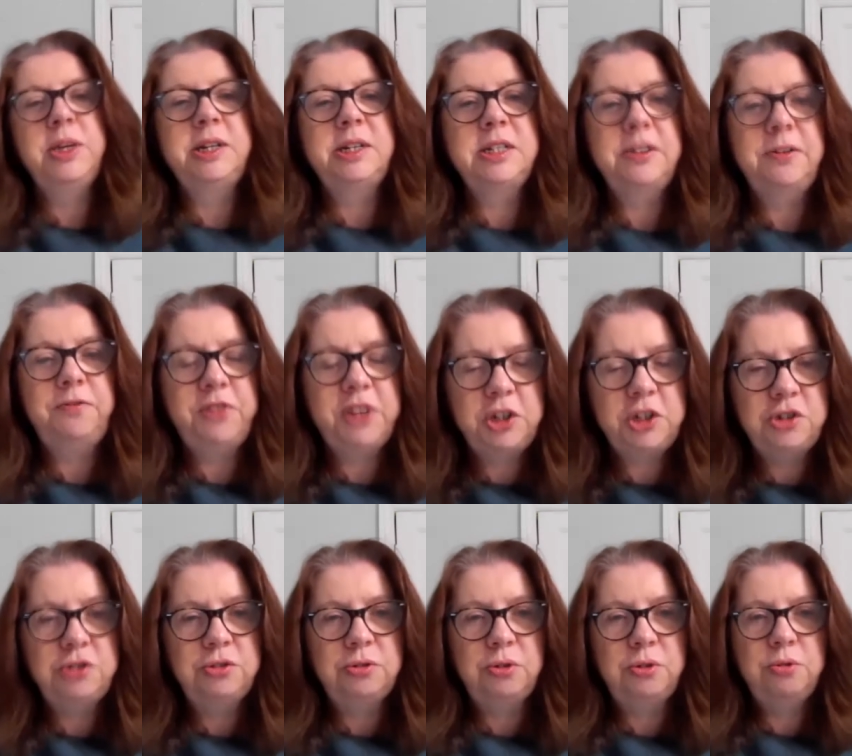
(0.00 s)
the
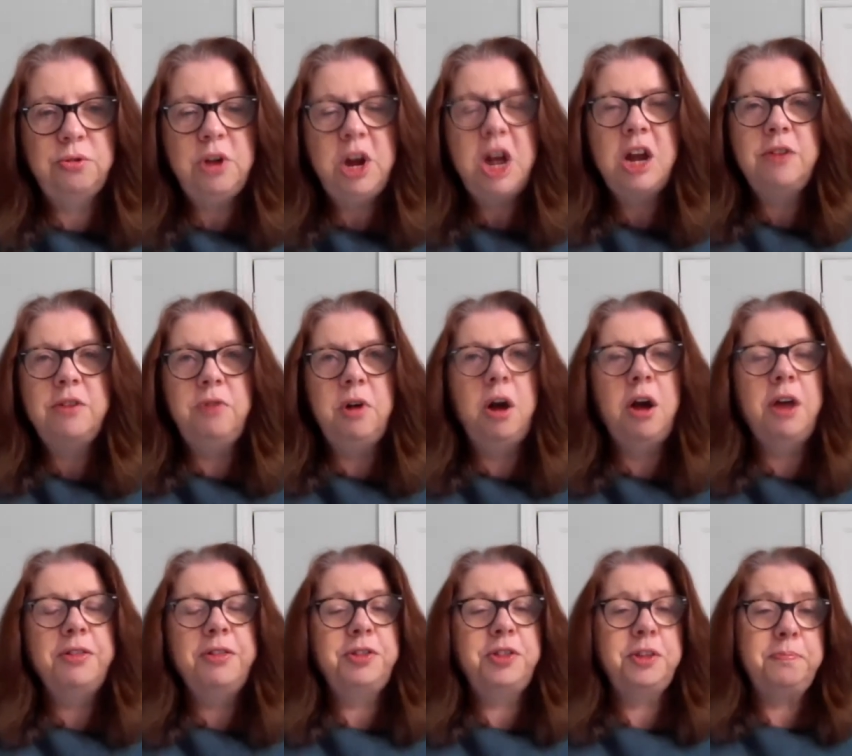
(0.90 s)
individual
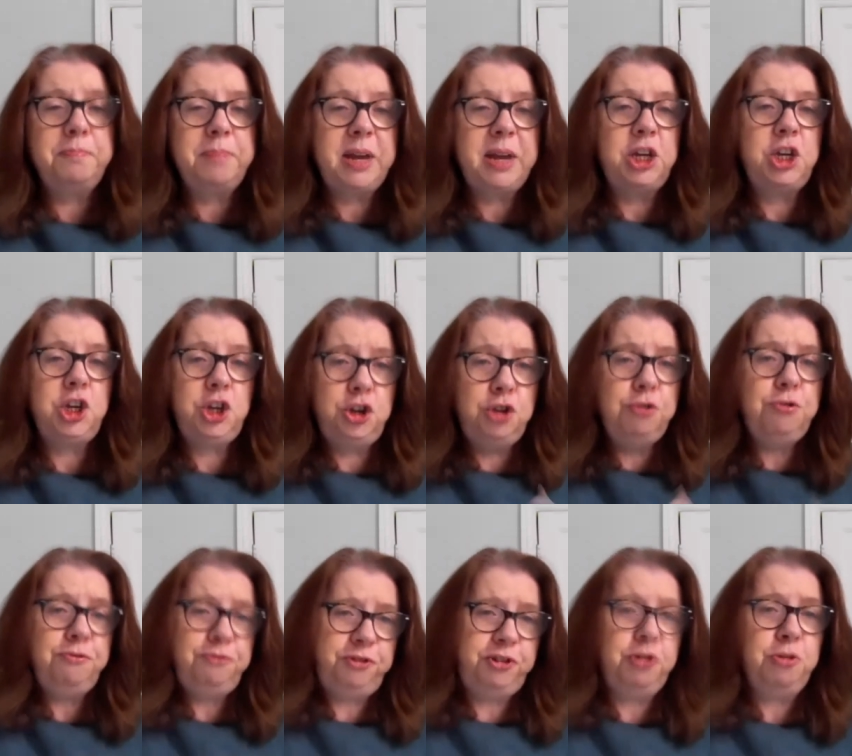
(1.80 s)
rather than make
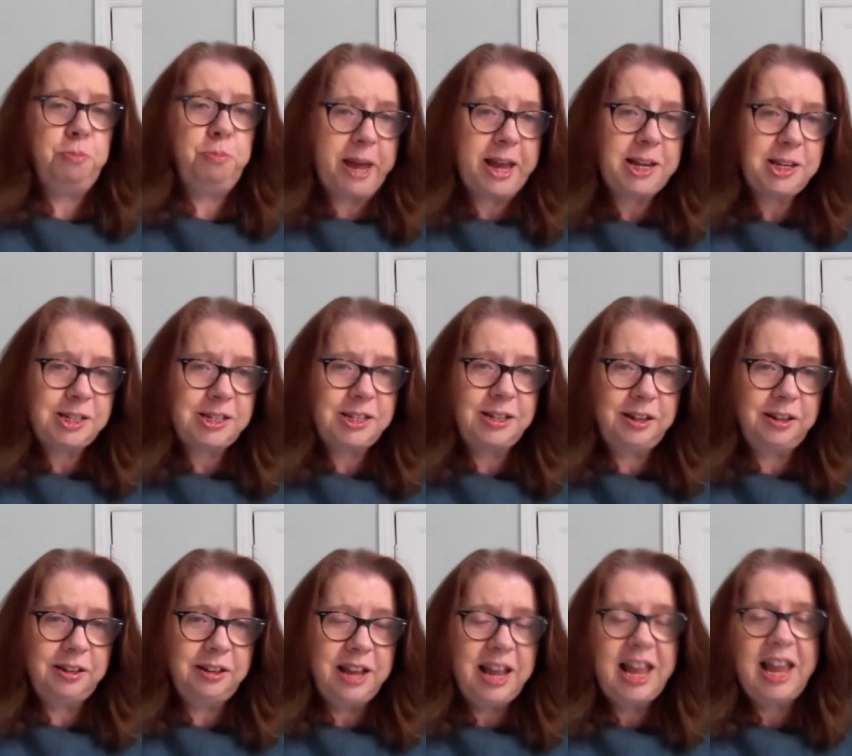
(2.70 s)
you feel
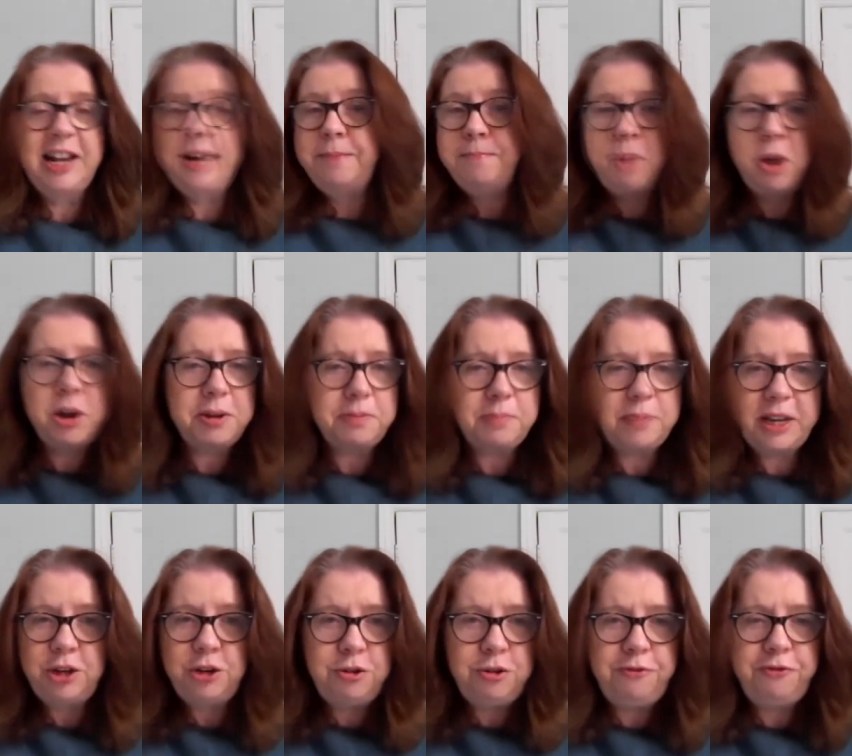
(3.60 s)
better. It might
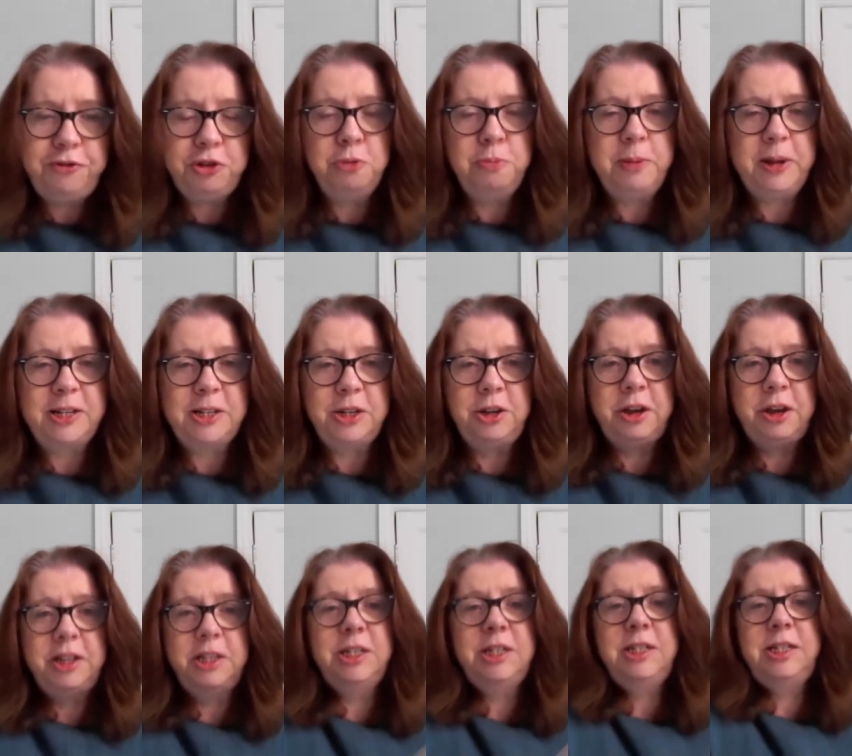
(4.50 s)
make you feel better
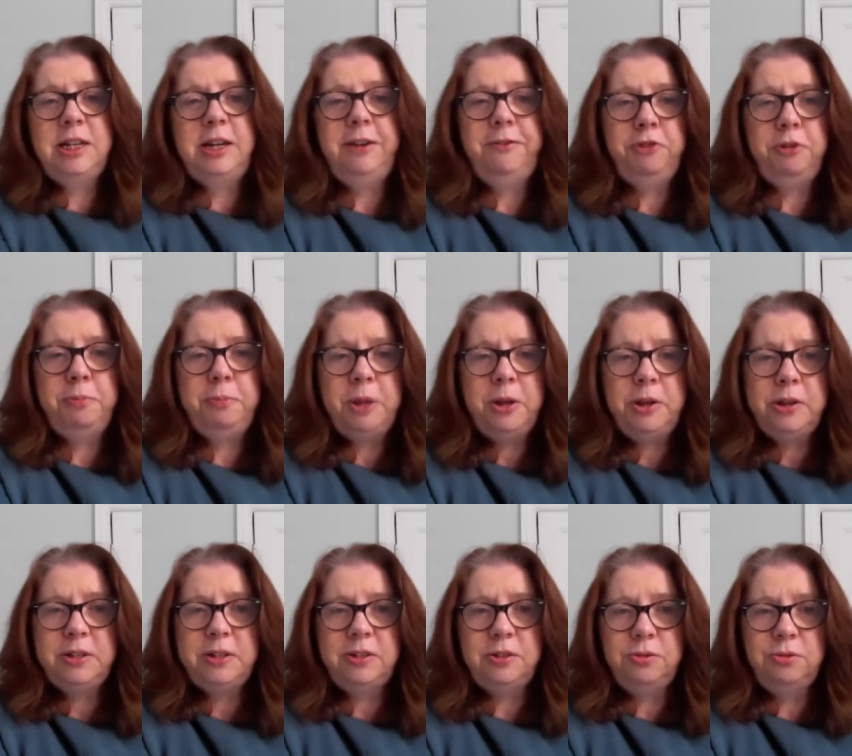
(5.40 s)
going to deliver a
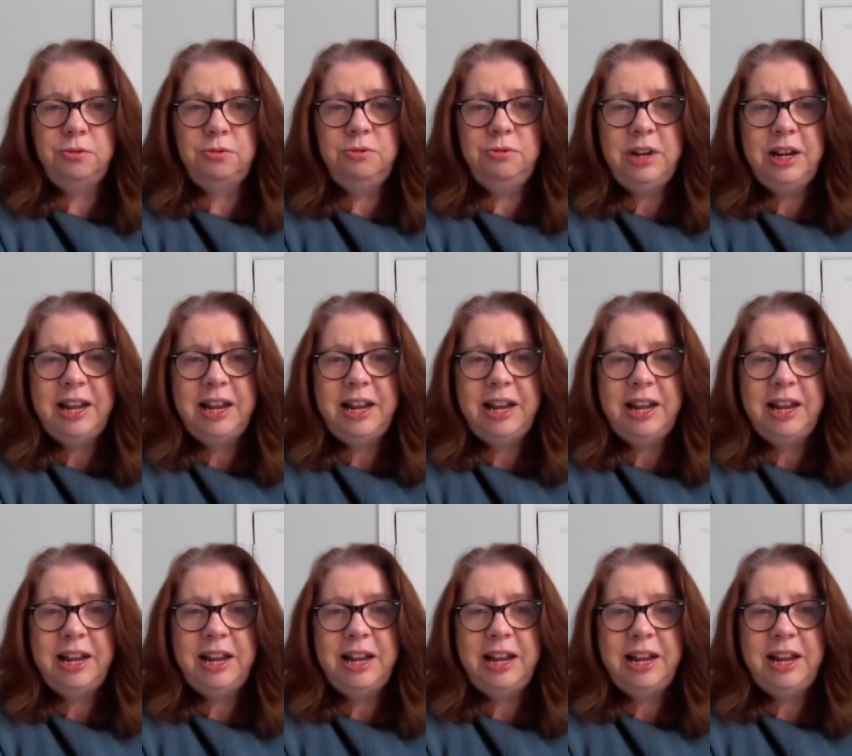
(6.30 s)
parcel.